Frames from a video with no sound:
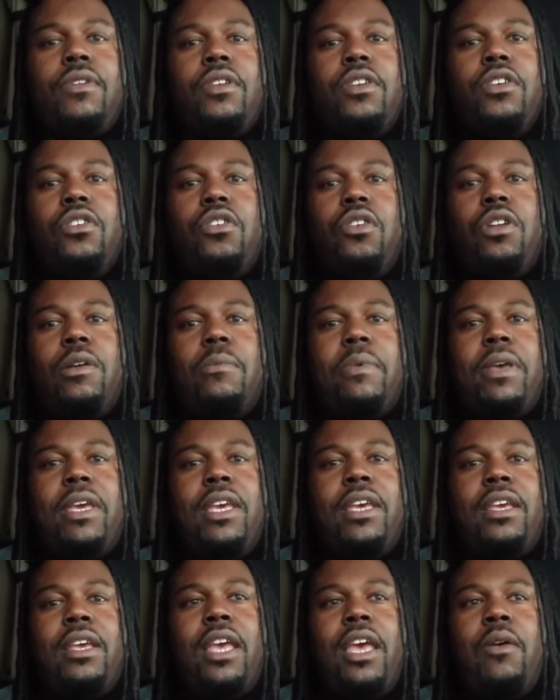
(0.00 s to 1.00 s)
You know what I
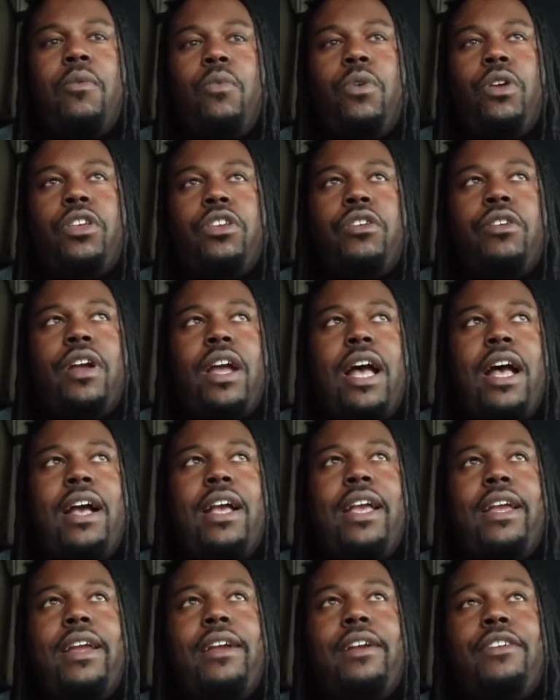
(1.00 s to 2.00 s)
mean? And when you're out
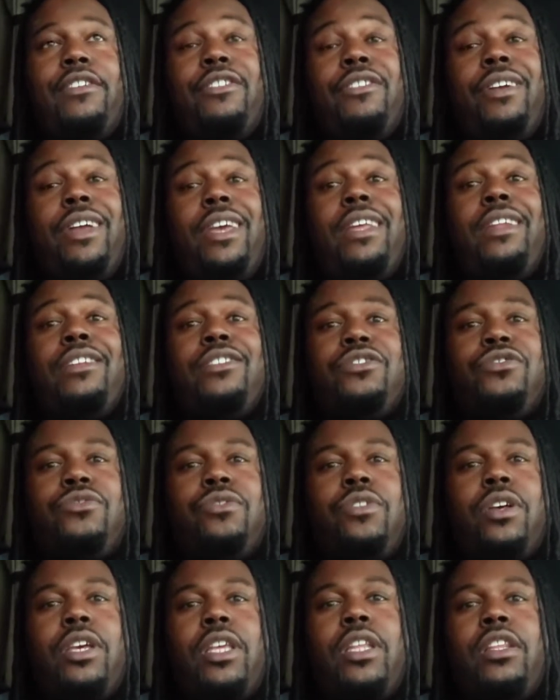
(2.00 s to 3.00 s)
here and you're in a
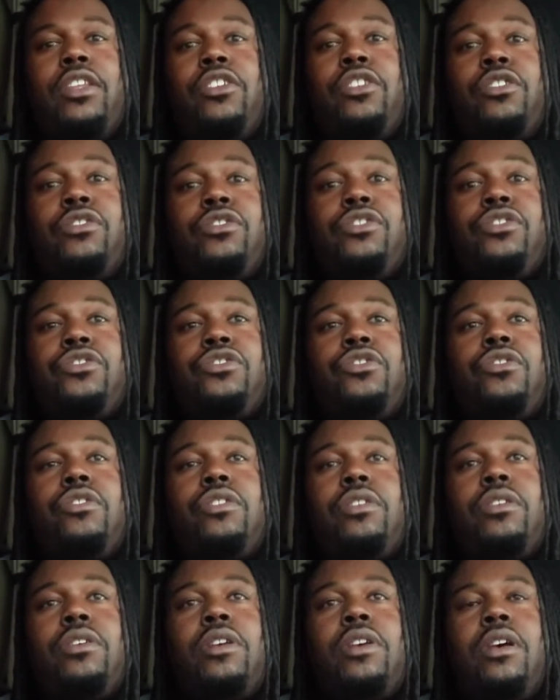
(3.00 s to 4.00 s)
truck and you just
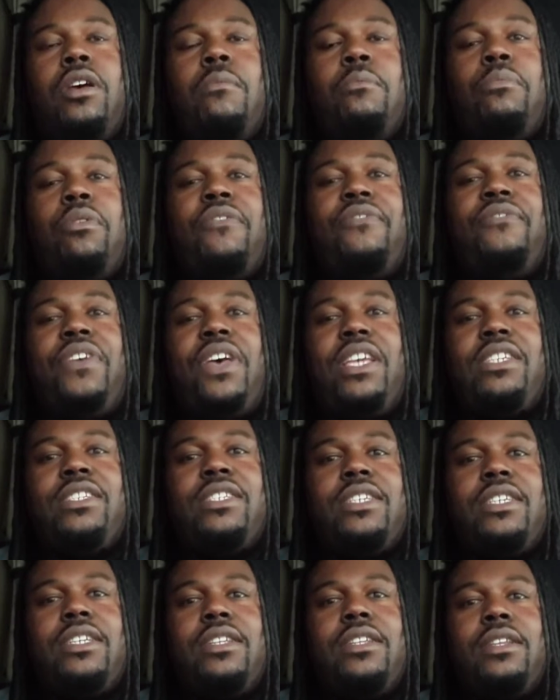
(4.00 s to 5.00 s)
your
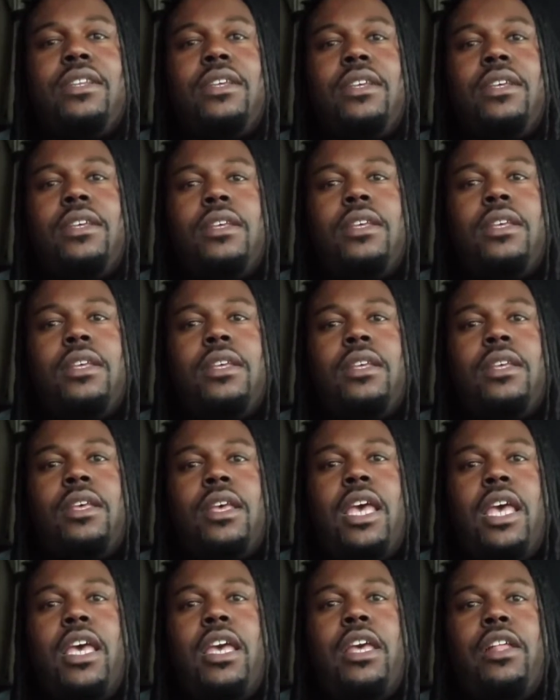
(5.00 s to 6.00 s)
profession
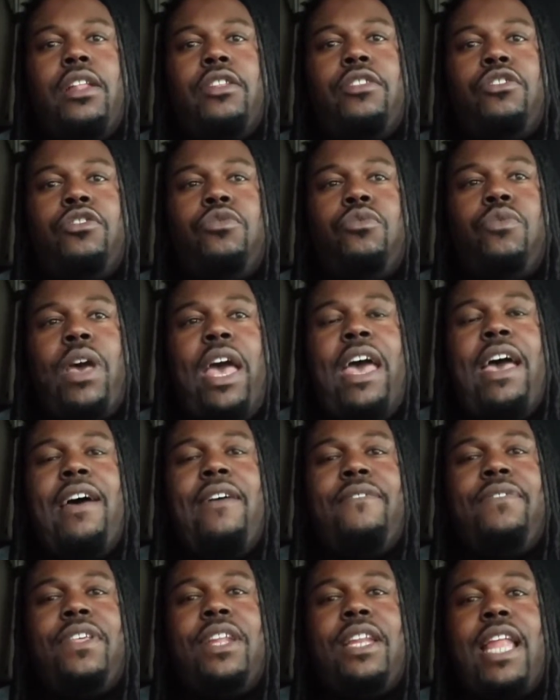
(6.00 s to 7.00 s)
and you
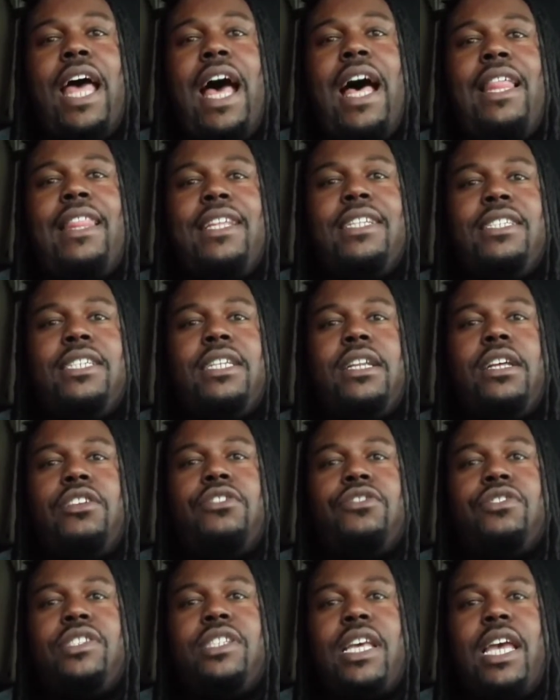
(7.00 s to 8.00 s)
have the knowledge and
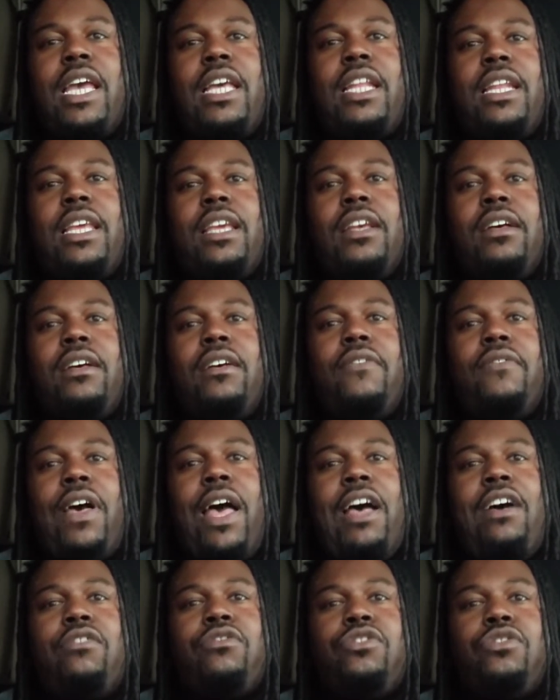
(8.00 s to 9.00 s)
understanding of
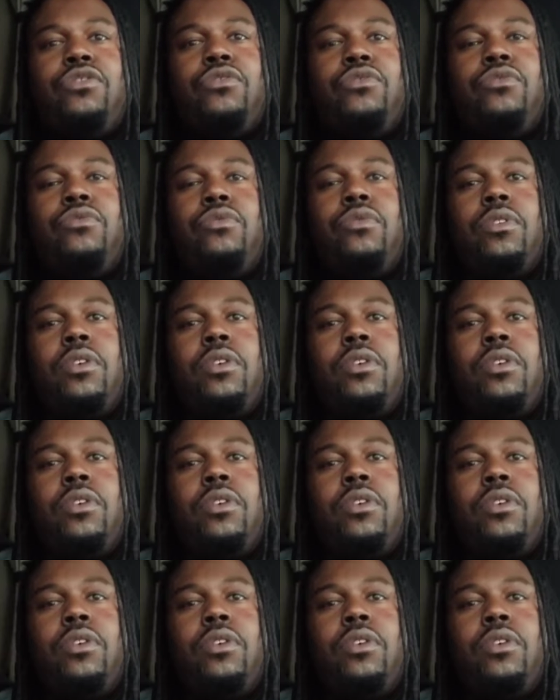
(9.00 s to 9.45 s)
how to